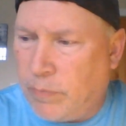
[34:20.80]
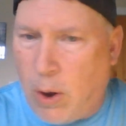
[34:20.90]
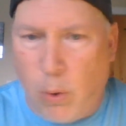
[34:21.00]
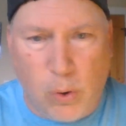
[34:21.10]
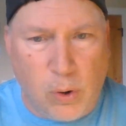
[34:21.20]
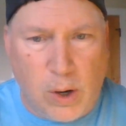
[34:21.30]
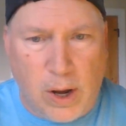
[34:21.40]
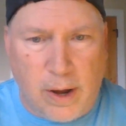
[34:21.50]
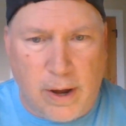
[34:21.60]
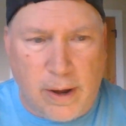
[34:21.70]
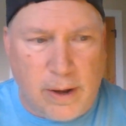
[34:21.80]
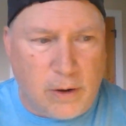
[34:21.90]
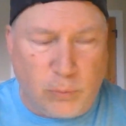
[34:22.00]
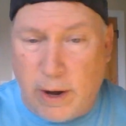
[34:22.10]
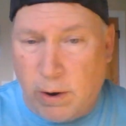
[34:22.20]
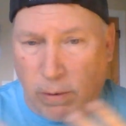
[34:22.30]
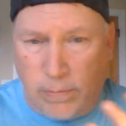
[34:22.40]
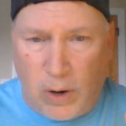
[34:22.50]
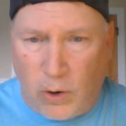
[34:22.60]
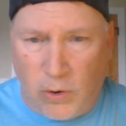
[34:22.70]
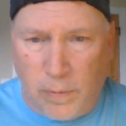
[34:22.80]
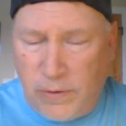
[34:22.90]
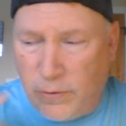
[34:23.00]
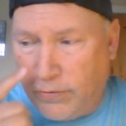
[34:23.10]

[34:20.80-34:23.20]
a rare herb.